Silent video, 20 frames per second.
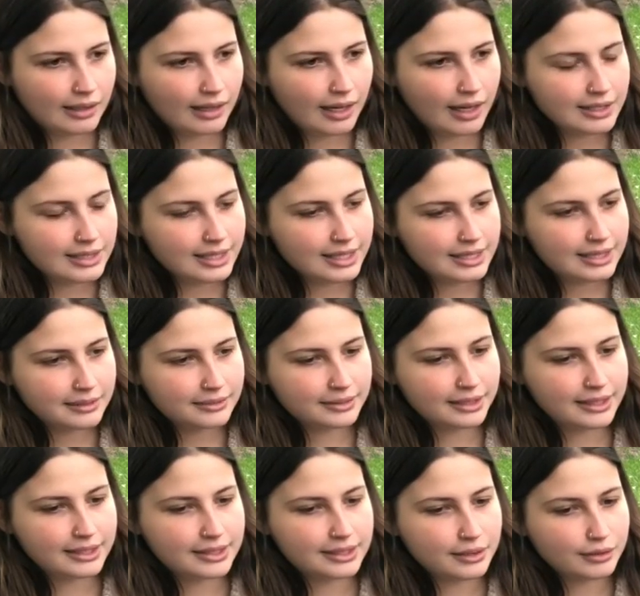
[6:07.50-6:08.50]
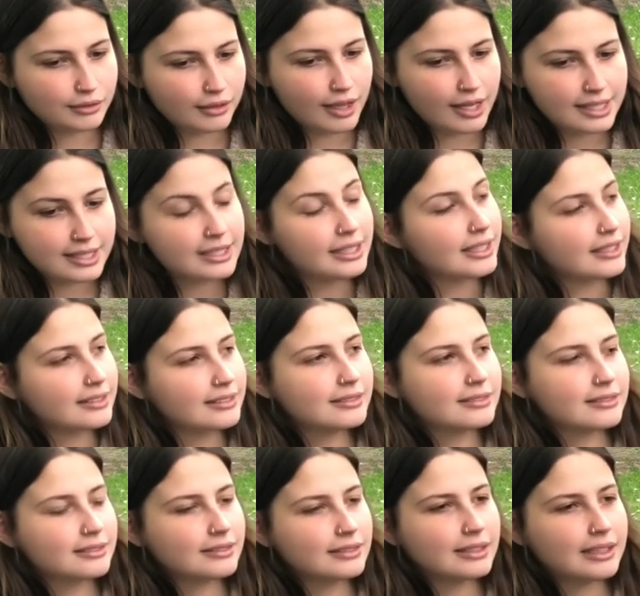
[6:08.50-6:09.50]
I'd say definitely still writing.
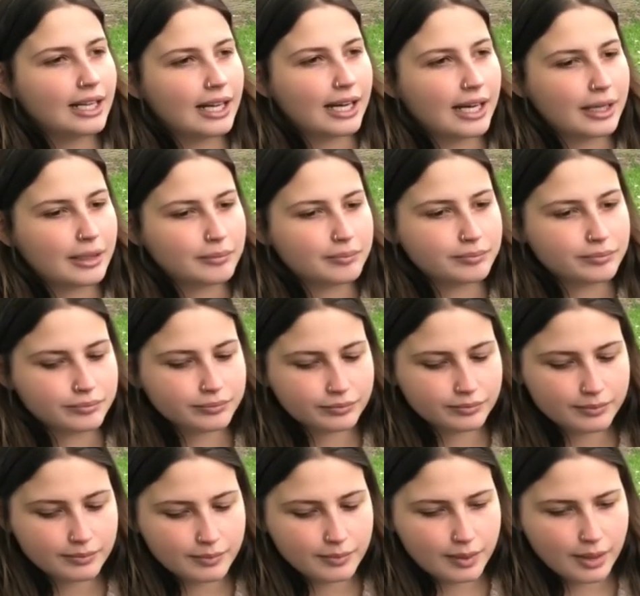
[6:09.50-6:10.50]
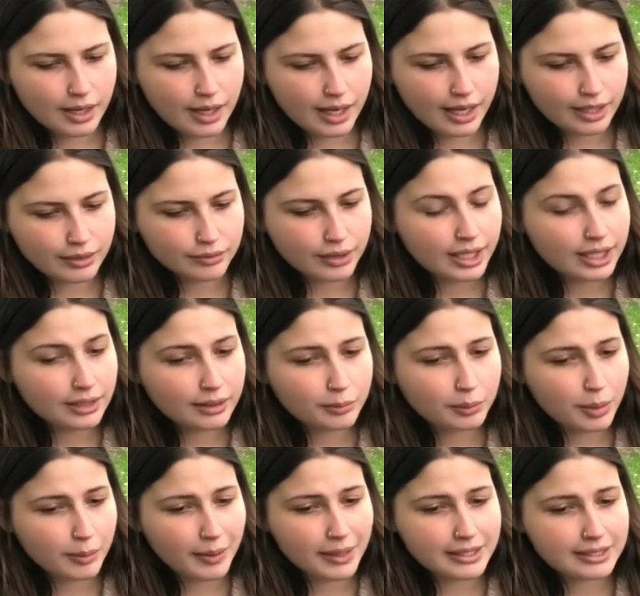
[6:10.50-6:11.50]
I write a lot
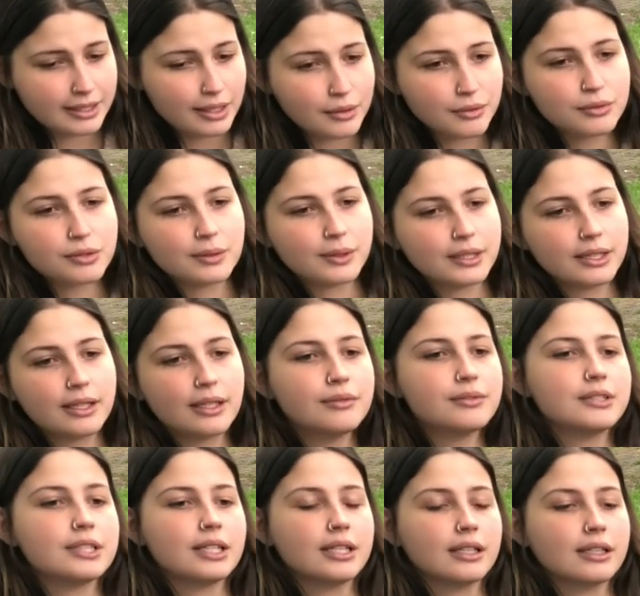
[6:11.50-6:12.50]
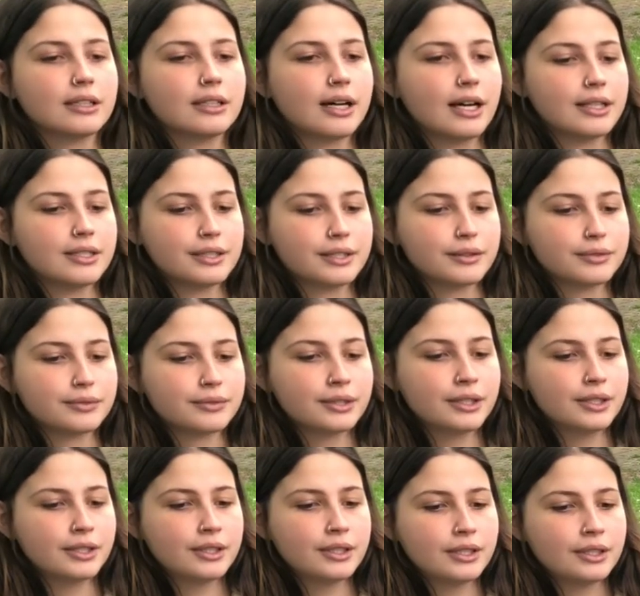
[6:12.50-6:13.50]
by myself, so I'd love to kind
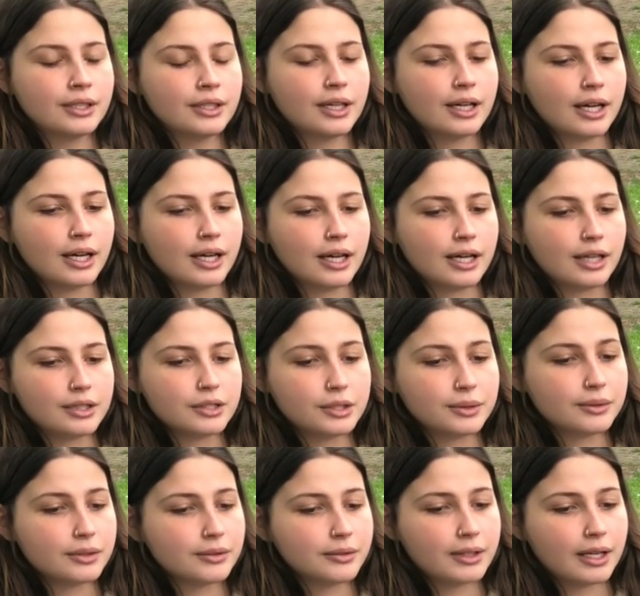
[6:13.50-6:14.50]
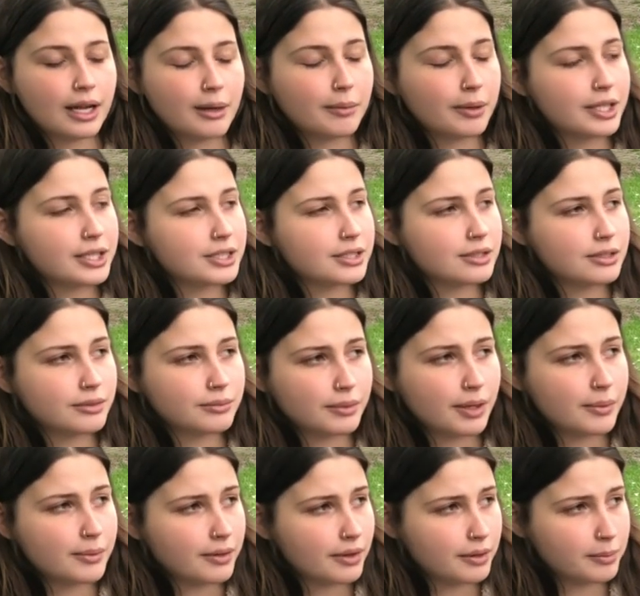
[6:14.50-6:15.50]
of do a lot of collaborations and
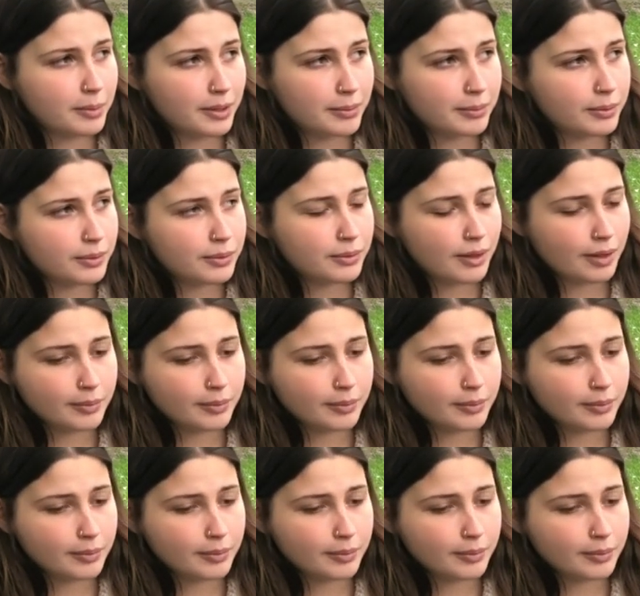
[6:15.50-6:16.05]
write with other people.